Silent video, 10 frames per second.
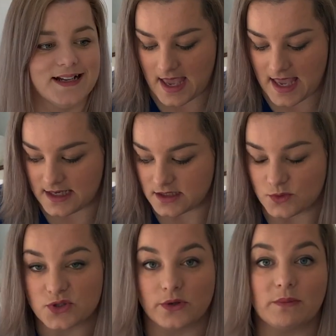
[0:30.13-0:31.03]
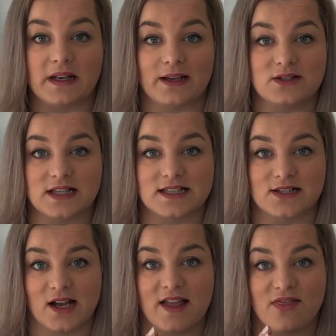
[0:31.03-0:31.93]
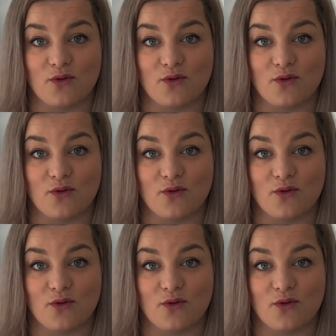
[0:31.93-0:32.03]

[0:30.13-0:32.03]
And I was doing my nails last night and